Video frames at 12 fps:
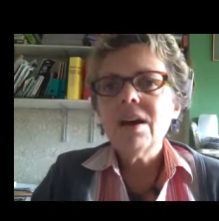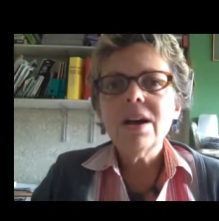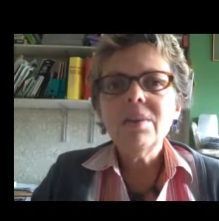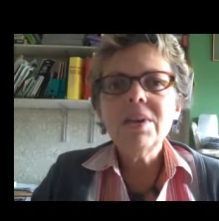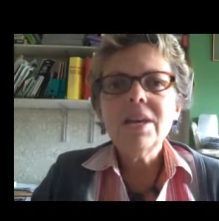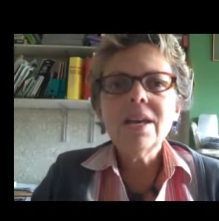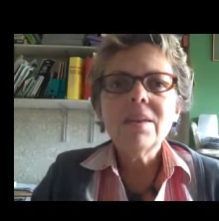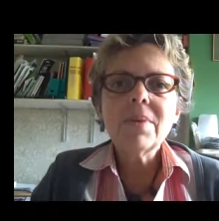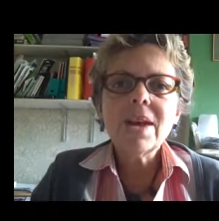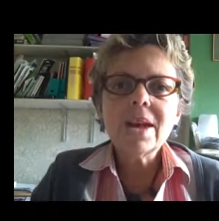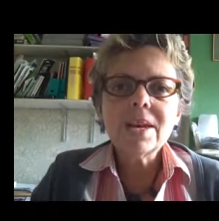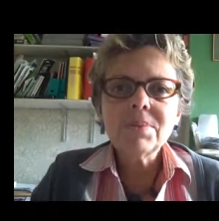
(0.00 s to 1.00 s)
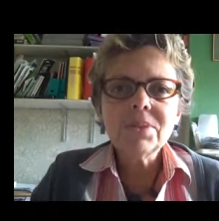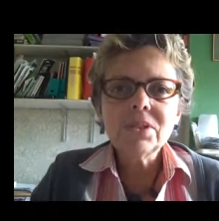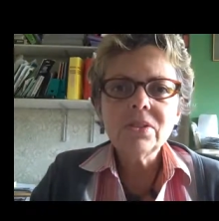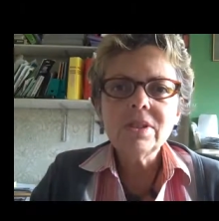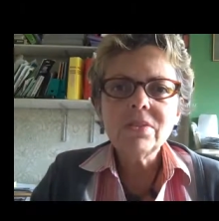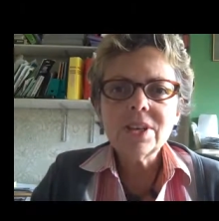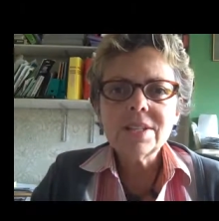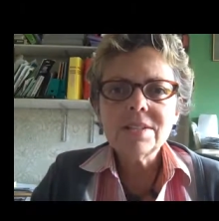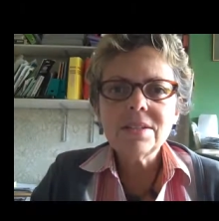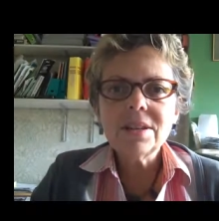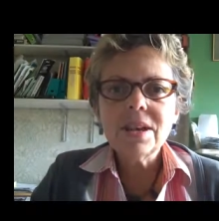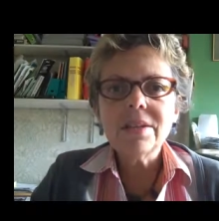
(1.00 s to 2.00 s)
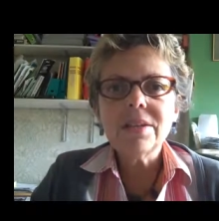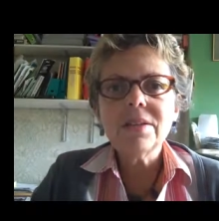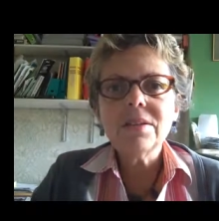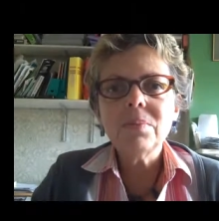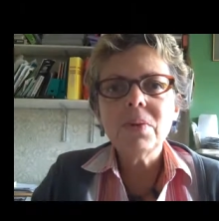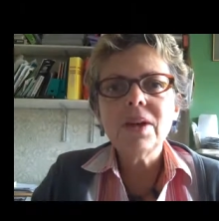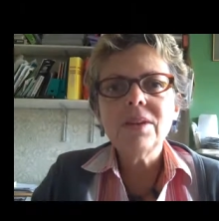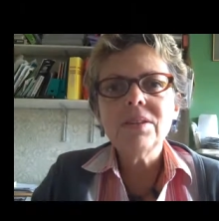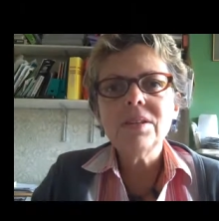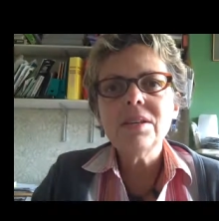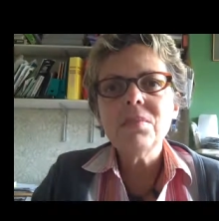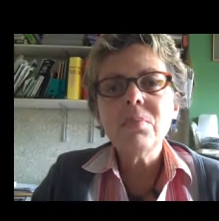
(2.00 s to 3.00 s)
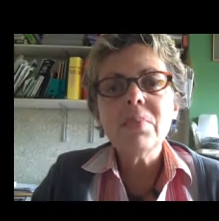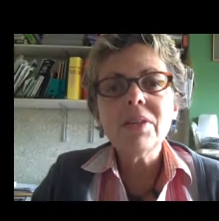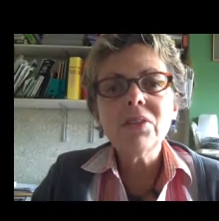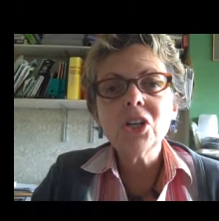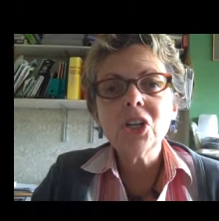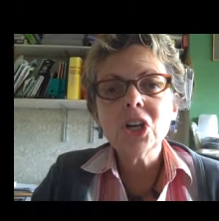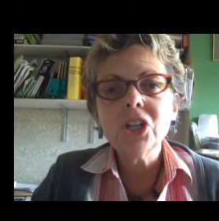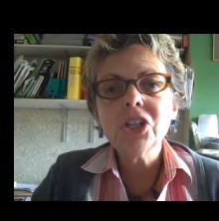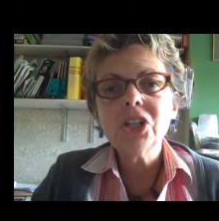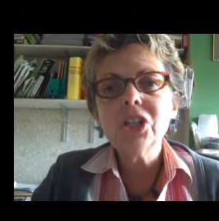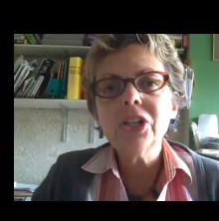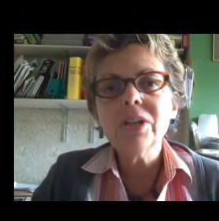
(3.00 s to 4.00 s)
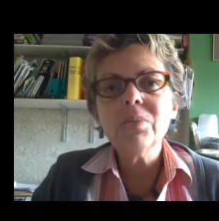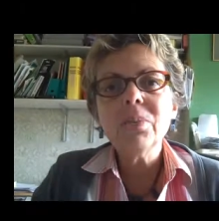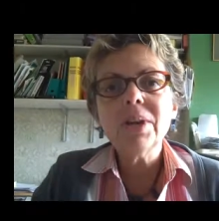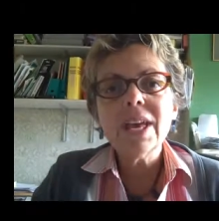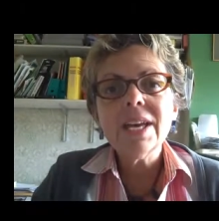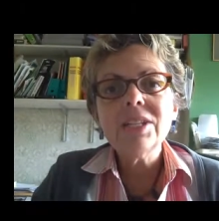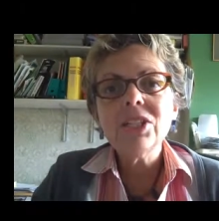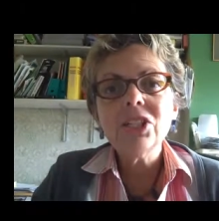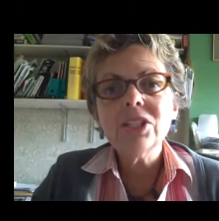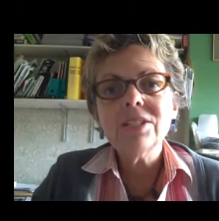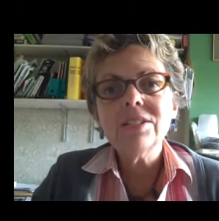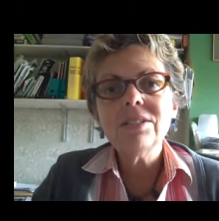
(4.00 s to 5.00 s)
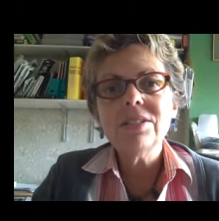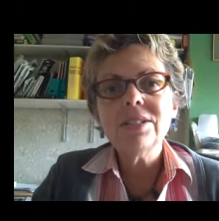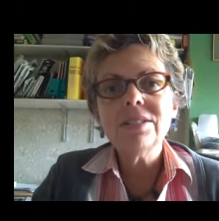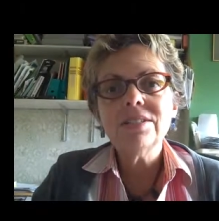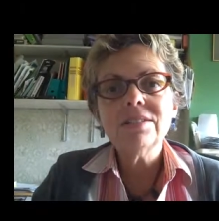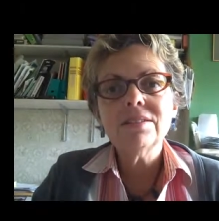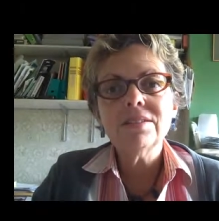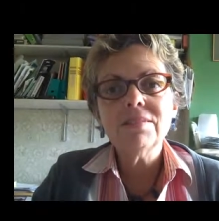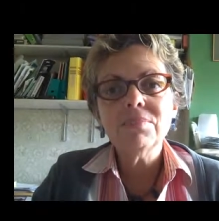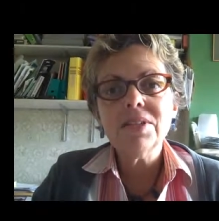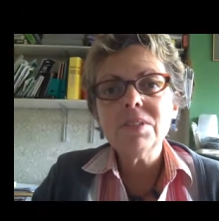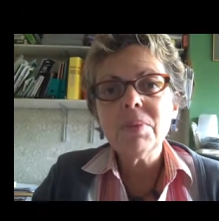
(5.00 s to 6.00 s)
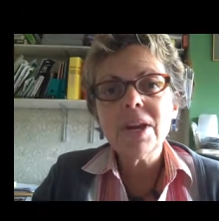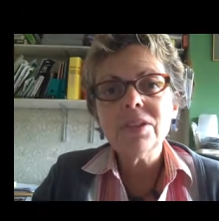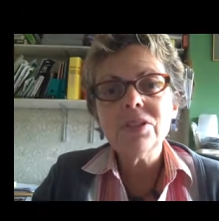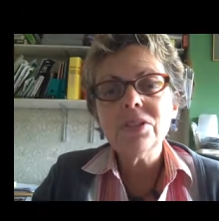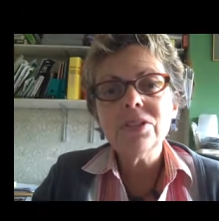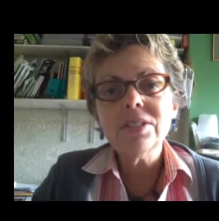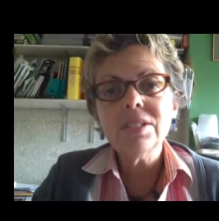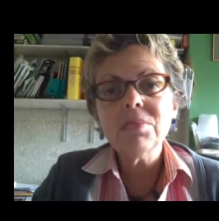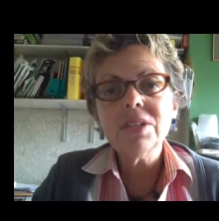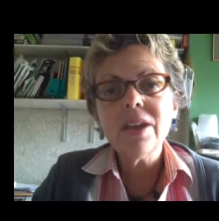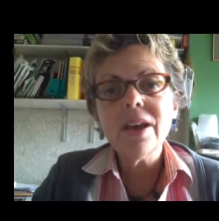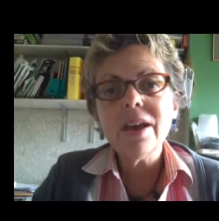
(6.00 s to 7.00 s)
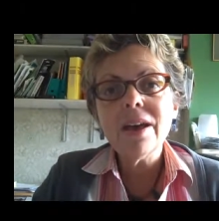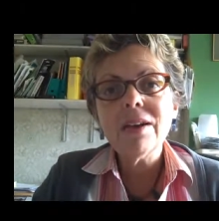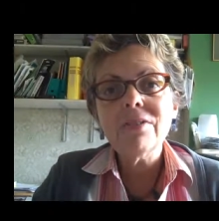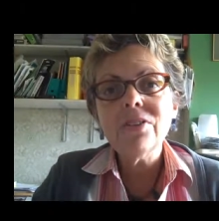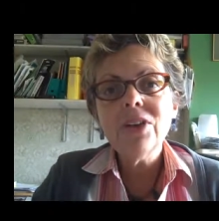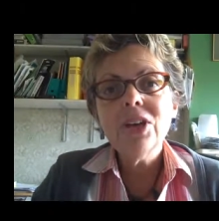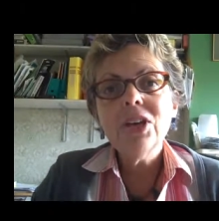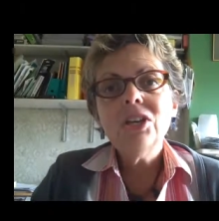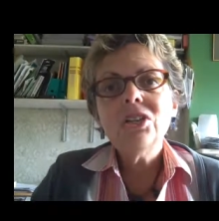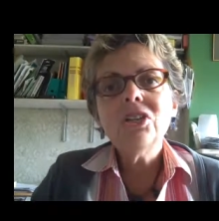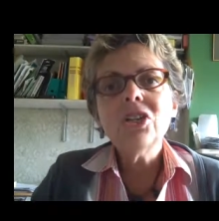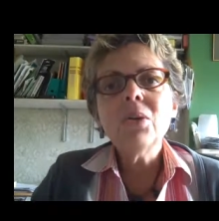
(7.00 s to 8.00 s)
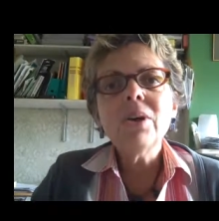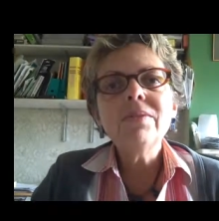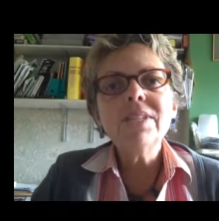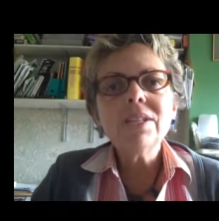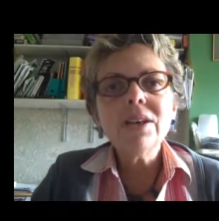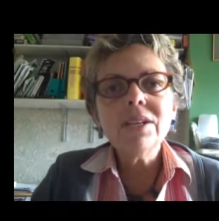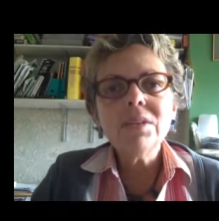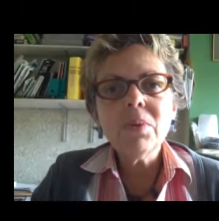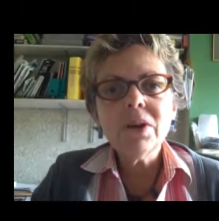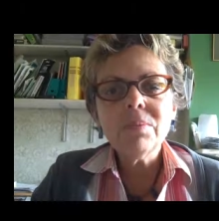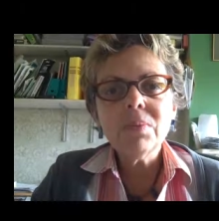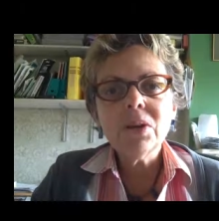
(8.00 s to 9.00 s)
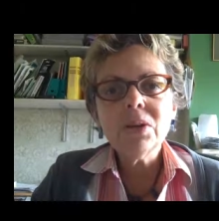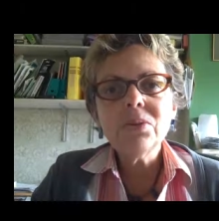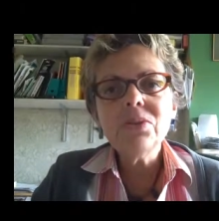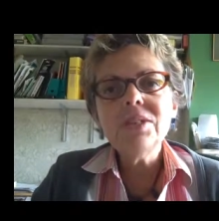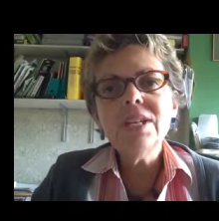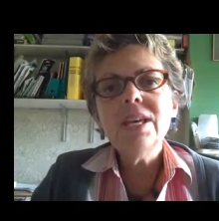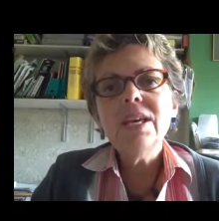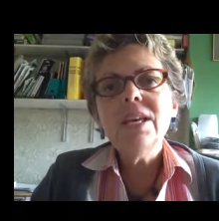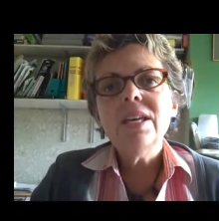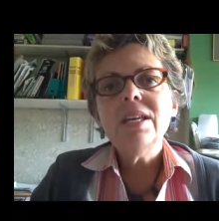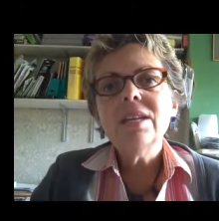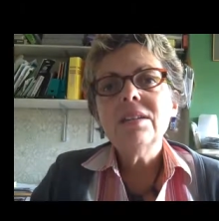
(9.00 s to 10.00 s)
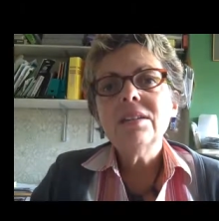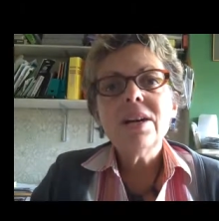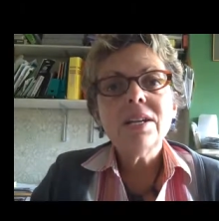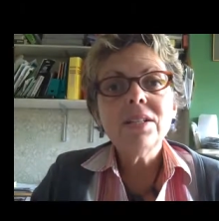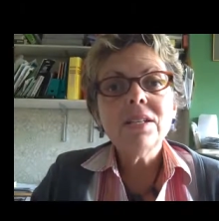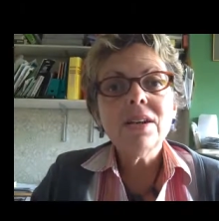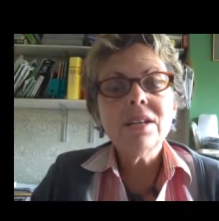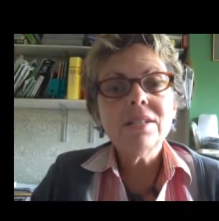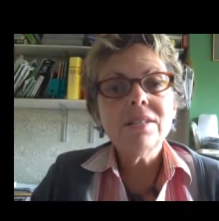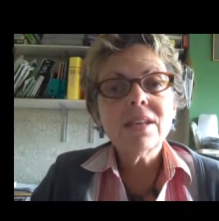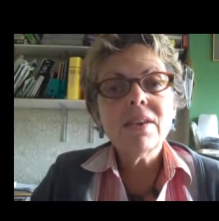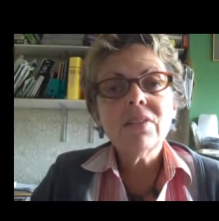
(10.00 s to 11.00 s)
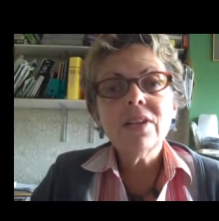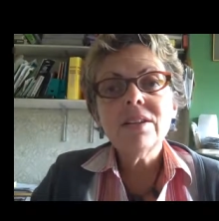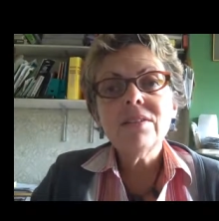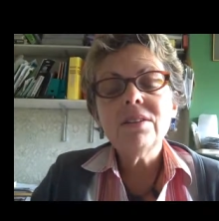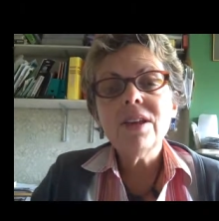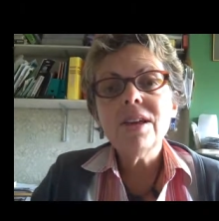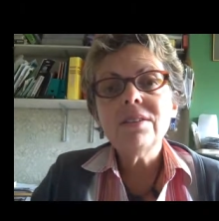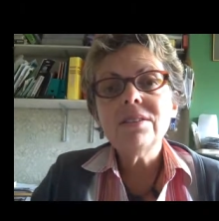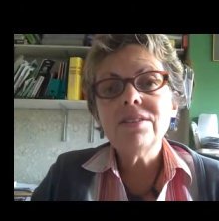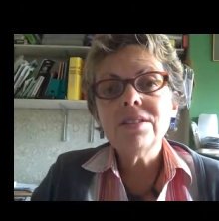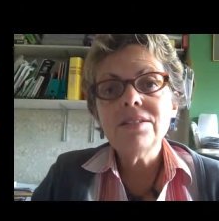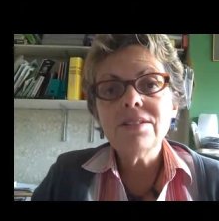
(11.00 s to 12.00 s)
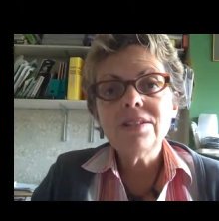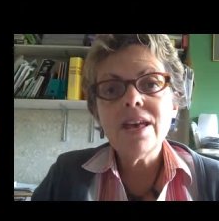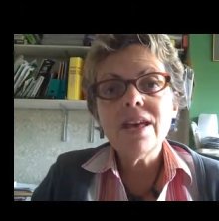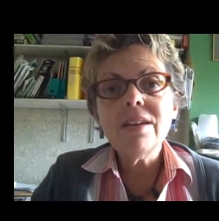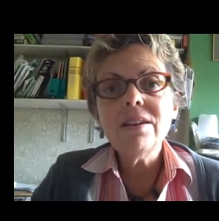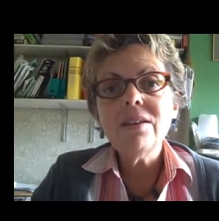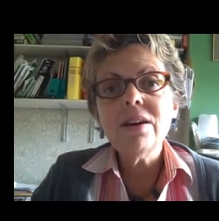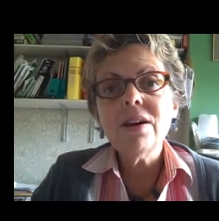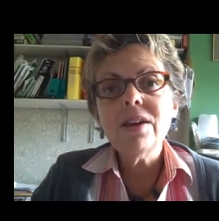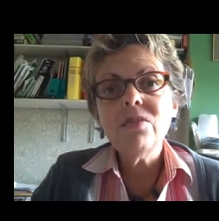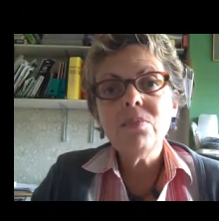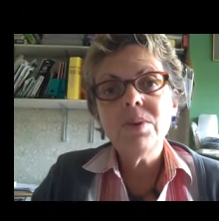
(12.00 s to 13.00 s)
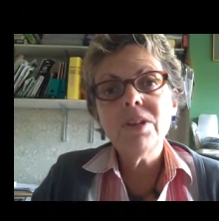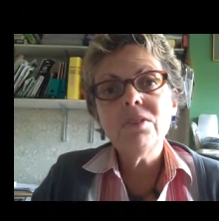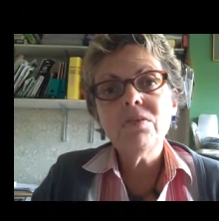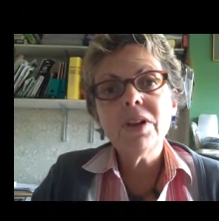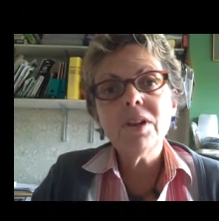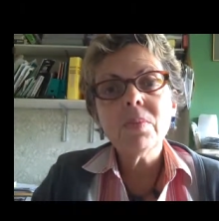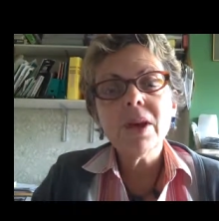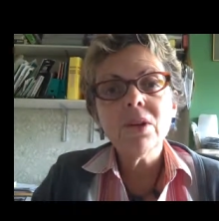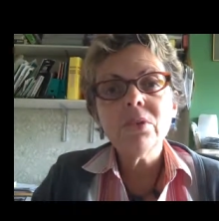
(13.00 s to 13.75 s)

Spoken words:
I became absolutely fascinated by the methodological implications these packages seem to have, so I resigned my post in 1997, and since then I've been running my